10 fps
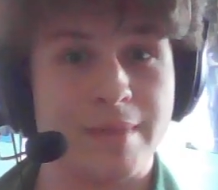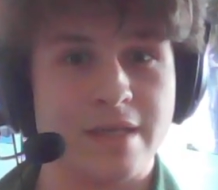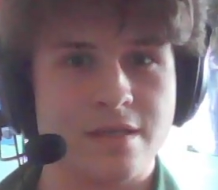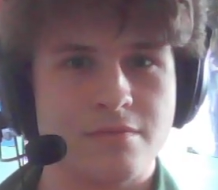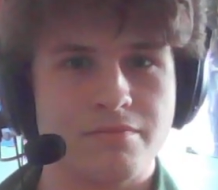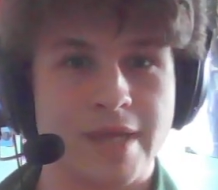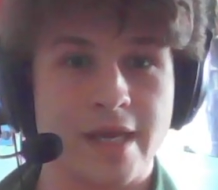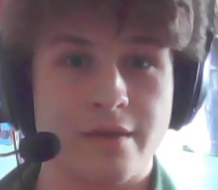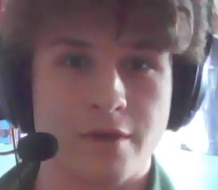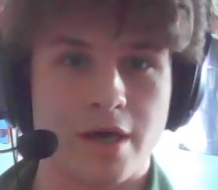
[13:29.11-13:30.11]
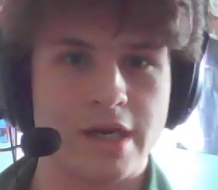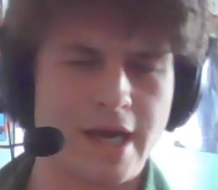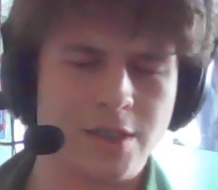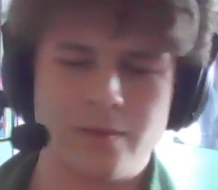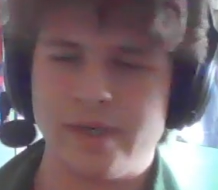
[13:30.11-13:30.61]
means they got a
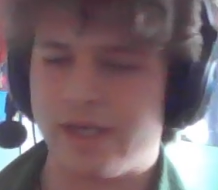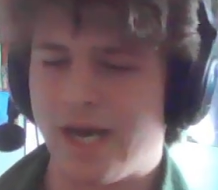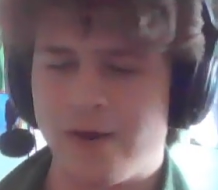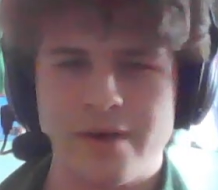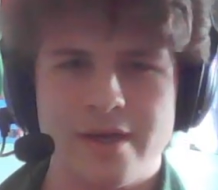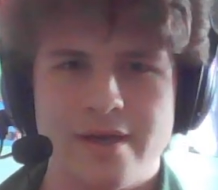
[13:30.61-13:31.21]
nat 20. Now,